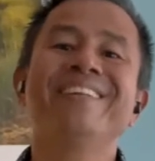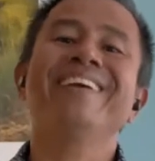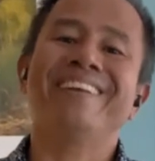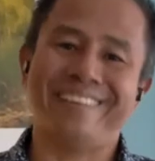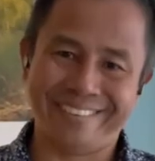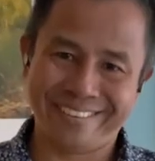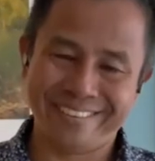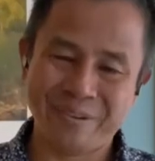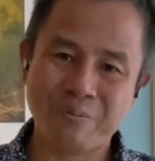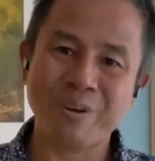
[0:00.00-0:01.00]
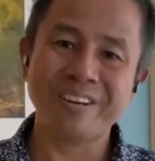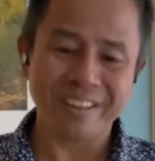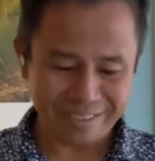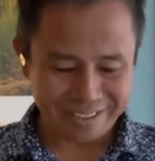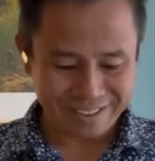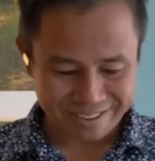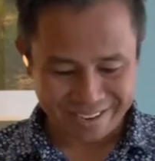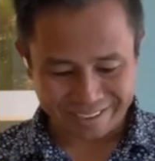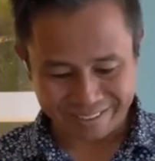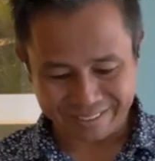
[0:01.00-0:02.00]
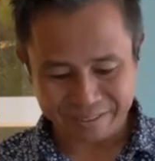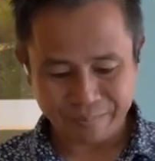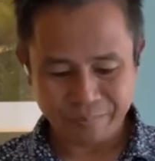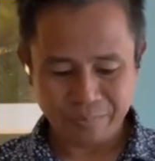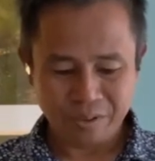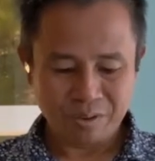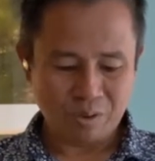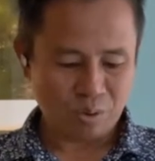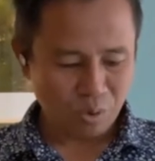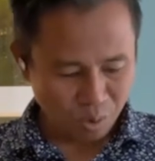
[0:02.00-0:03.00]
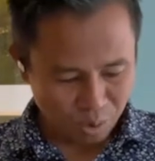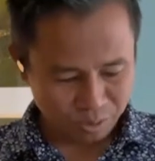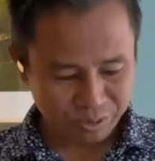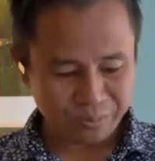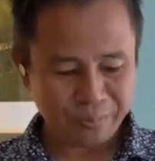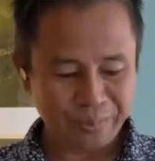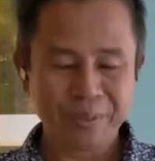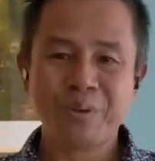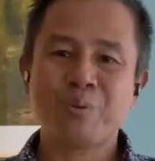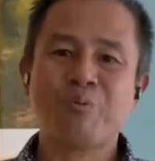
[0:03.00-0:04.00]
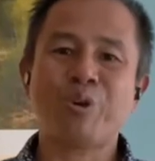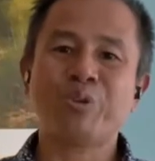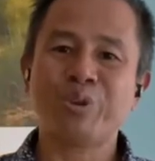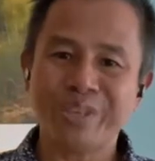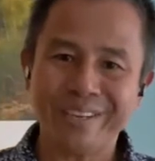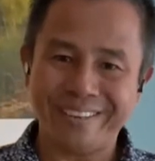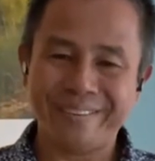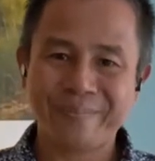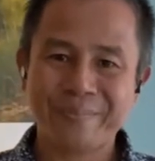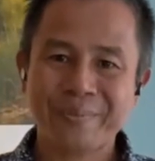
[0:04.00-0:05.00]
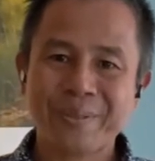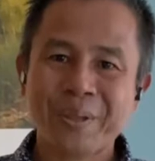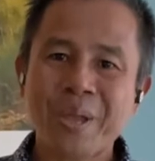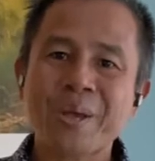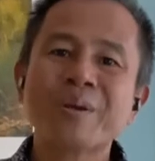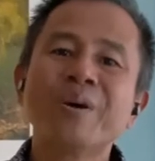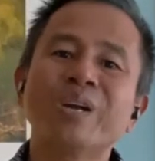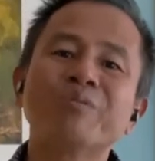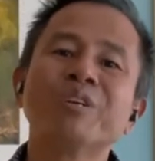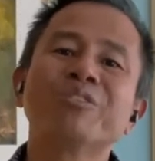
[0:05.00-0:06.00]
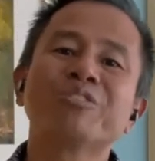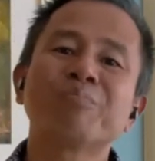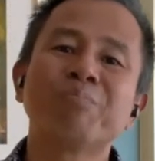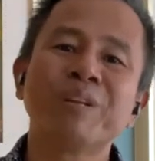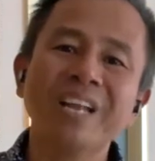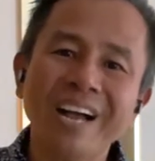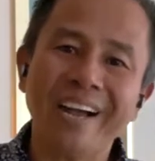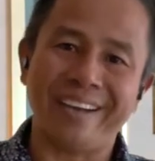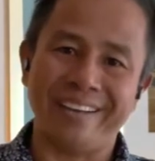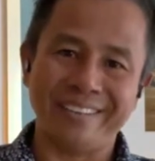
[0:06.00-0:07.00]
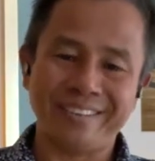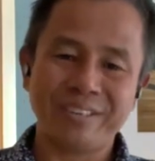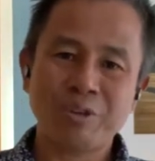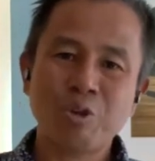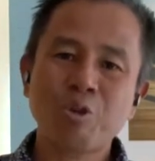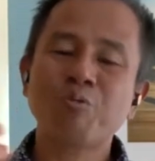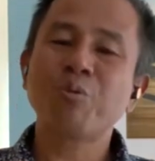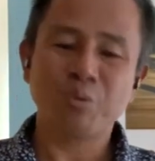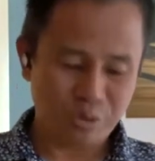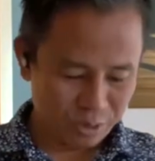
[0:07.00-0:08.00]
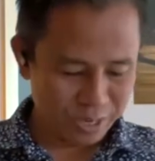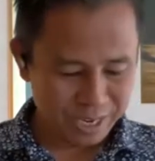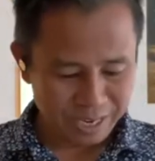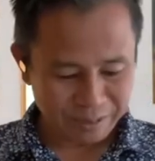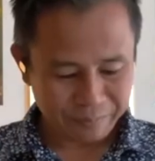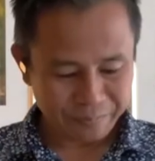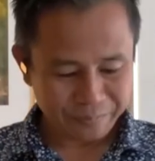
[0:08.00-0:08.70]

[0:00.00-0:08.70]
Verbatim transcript: things. What are these things? Of course, what to eat. God will supply food to eat.